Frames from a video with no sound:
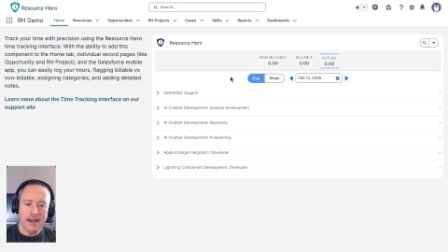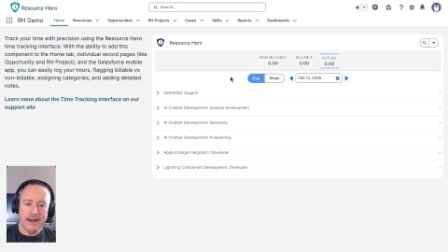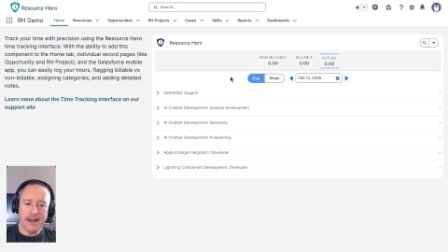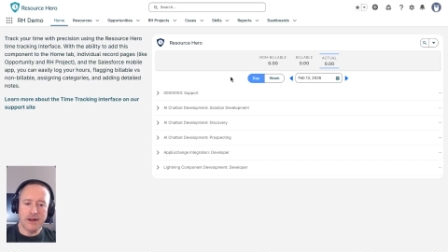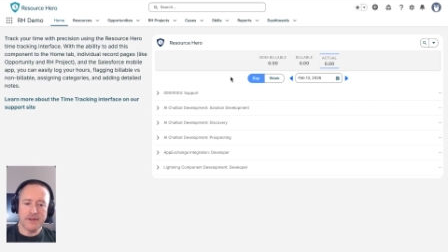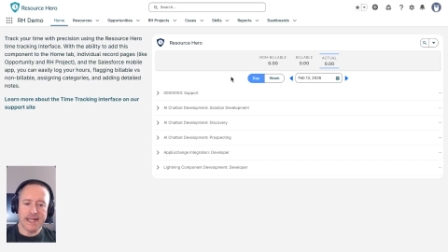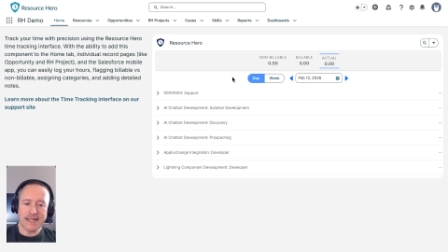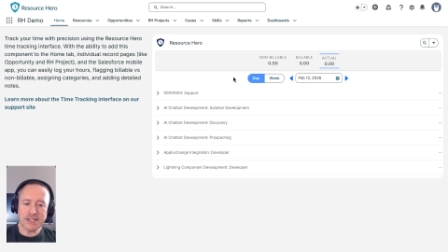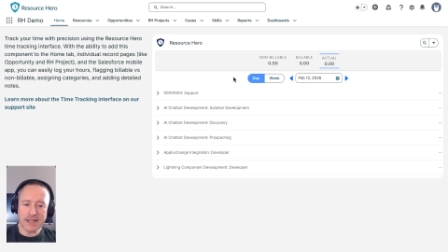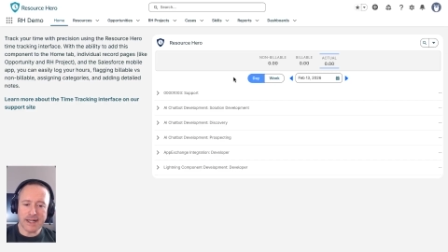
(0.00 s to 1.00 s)
Now, the
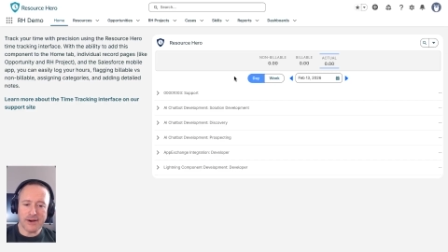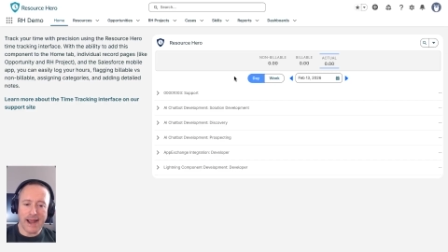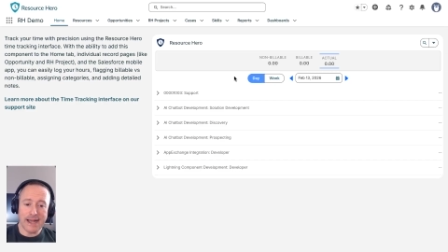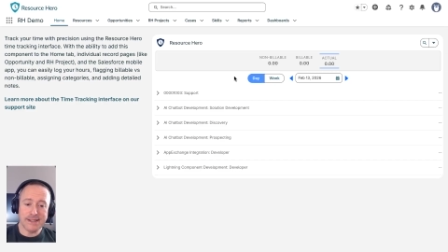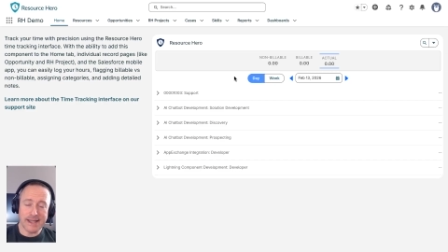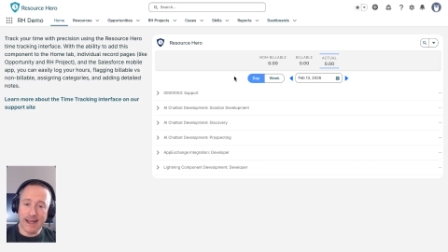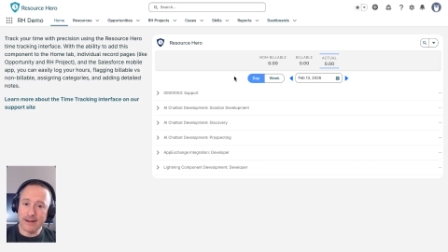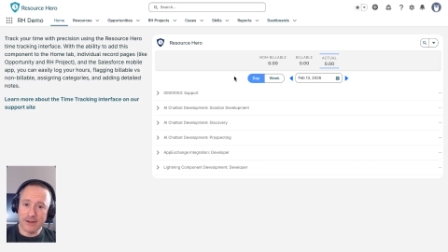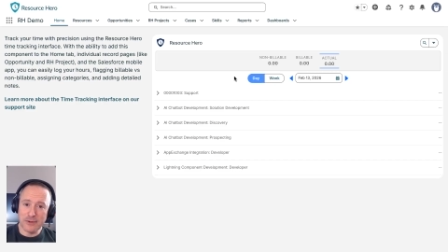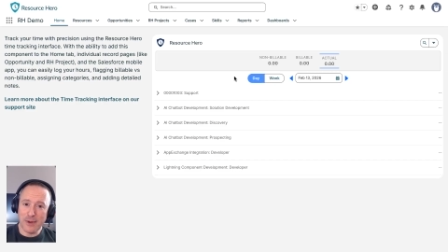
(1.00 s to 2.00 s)
date selector adds, again,
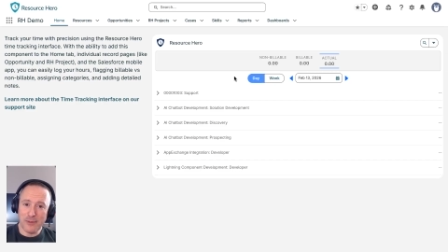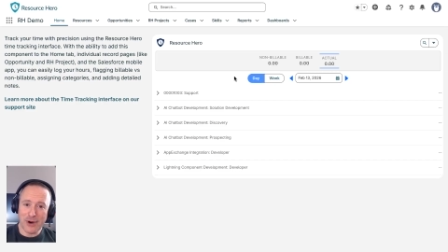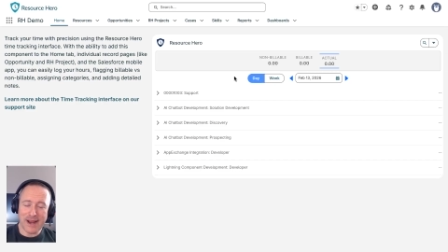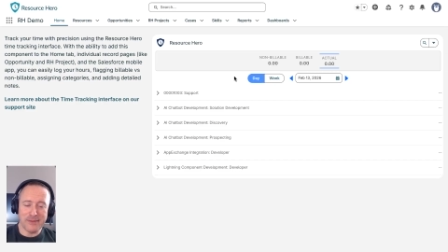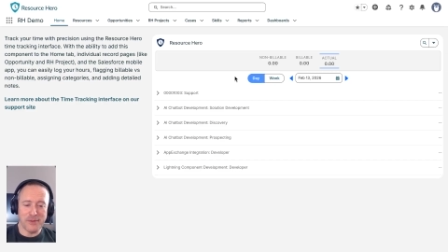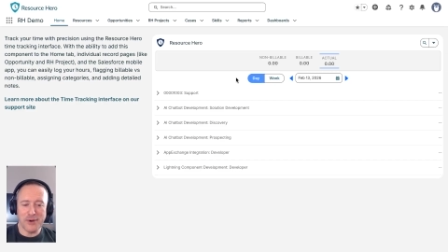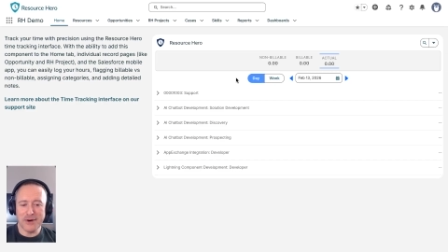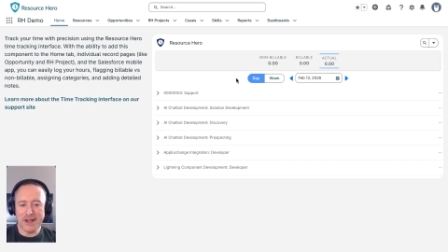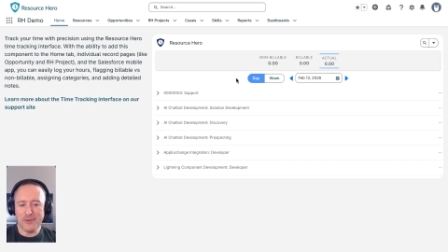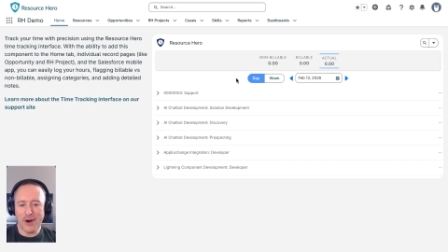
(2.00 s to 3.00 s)
a little bit more
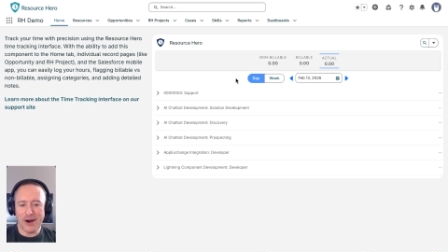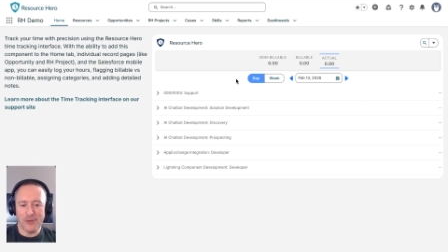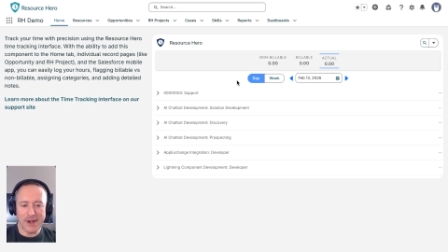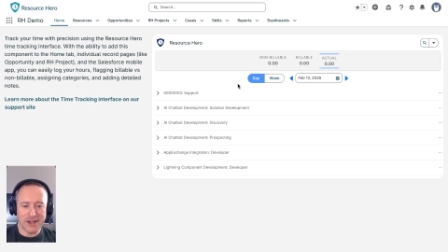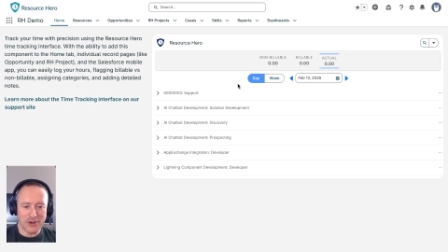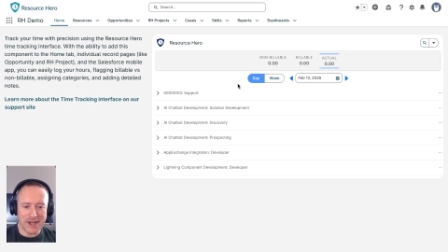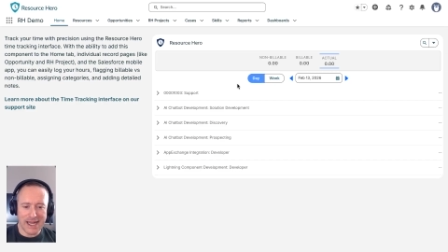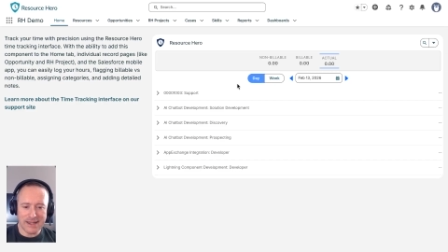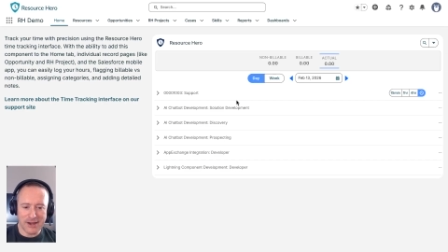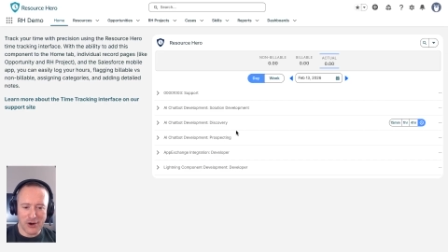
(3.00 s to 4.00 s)
capability where we can look
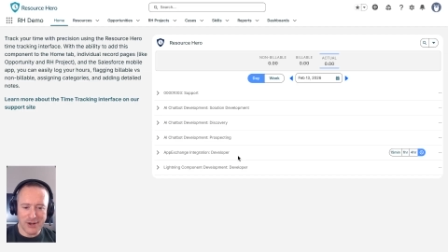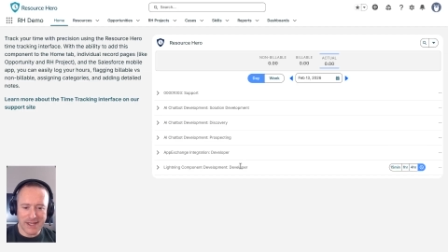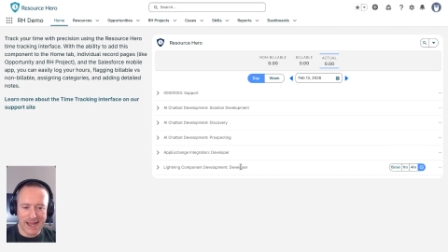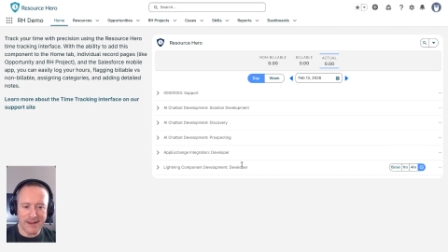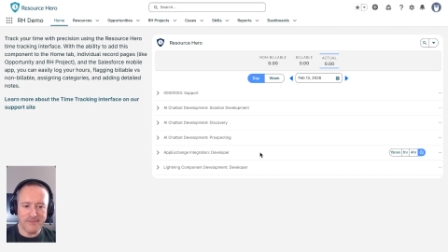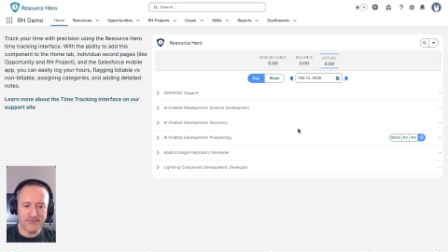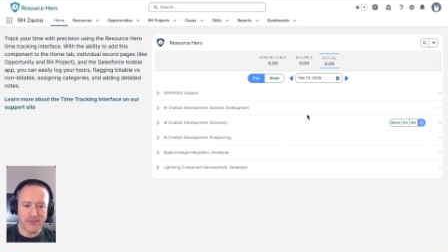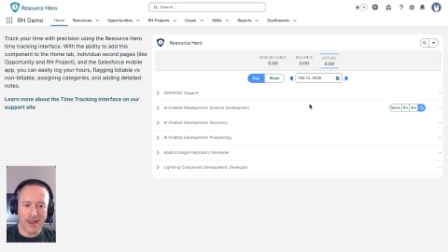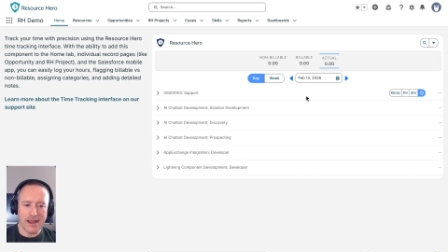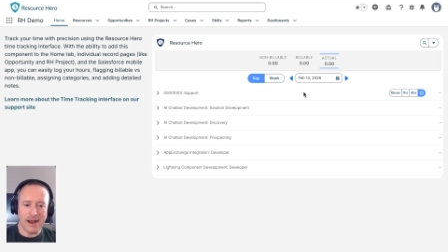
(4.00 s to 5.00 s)
at the current day.
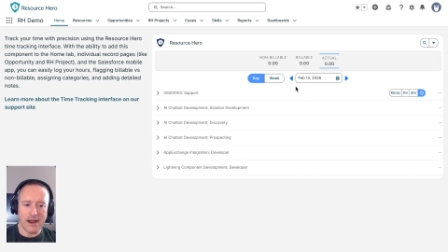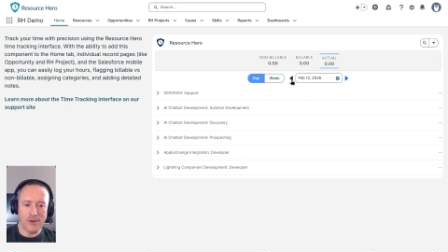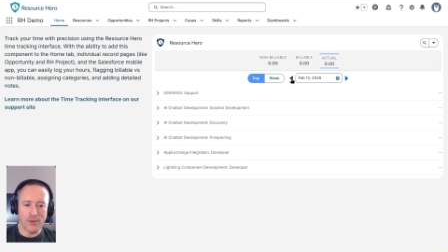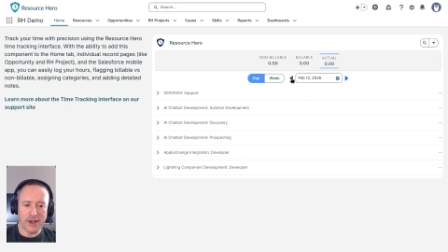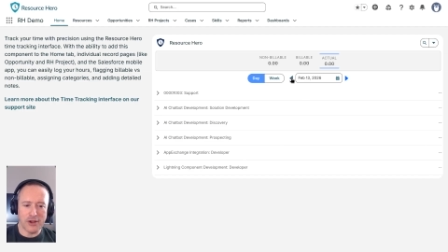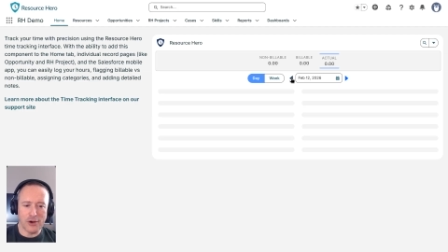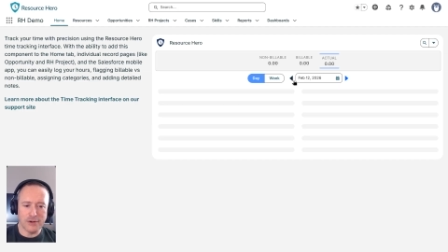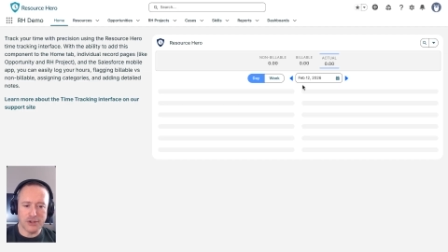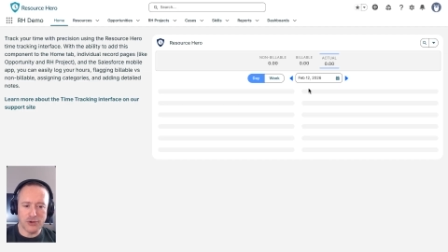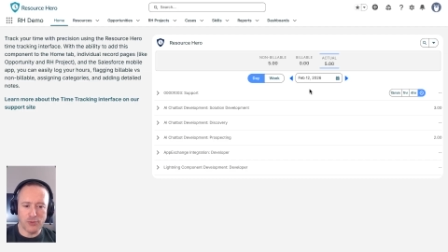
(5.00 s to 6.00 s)
We can go
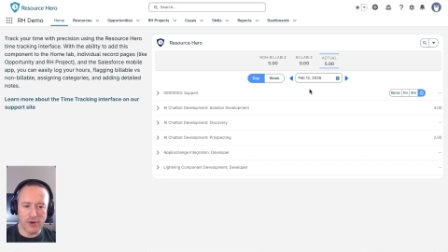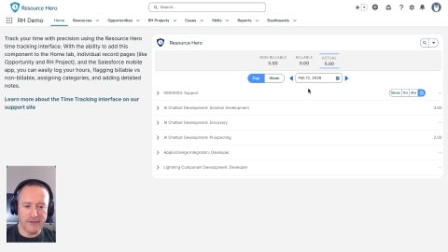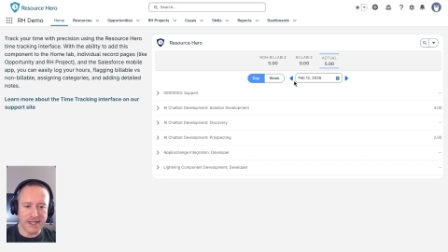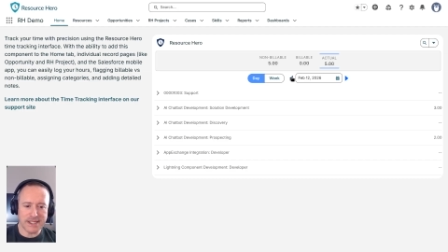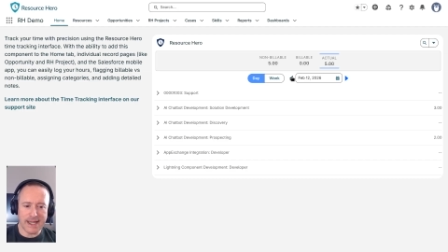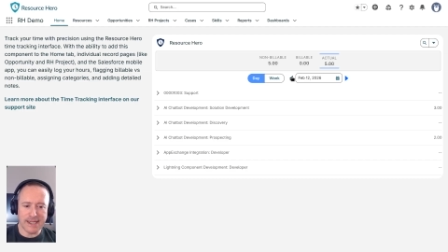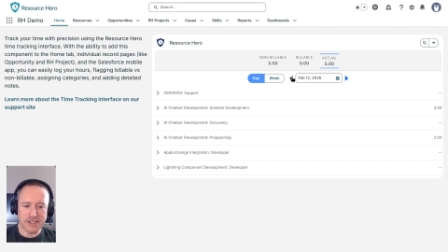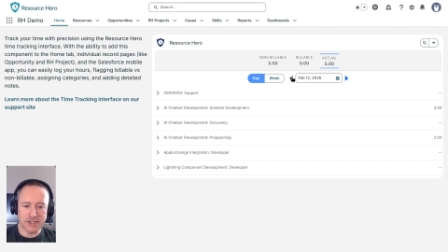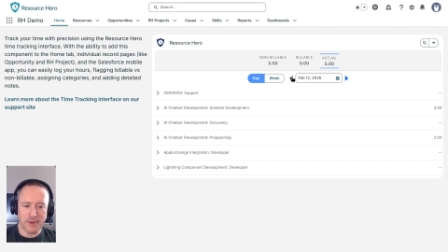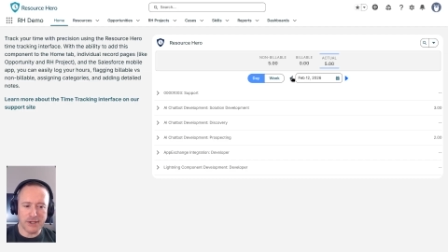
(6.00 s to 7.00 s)
to previous days
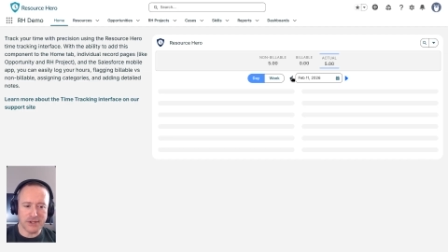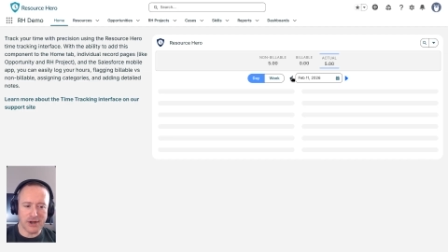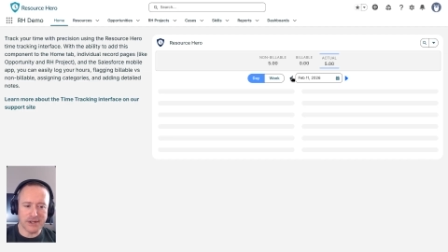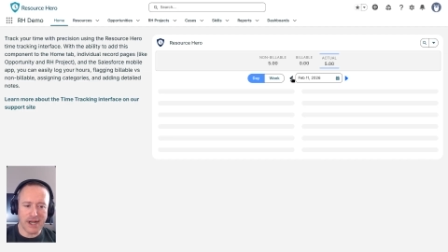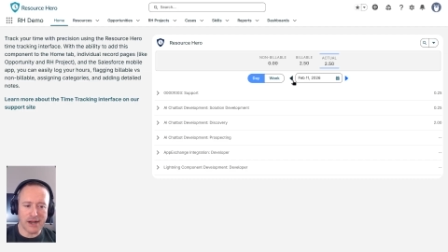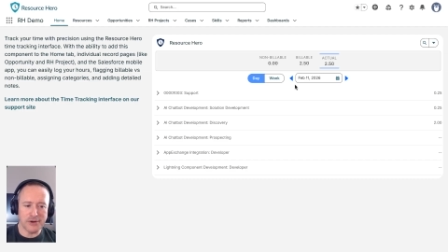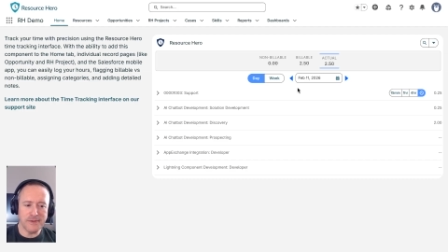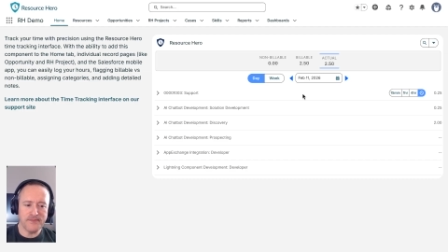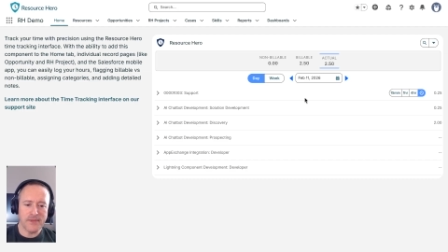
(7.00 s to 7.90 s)
just by using our toggle.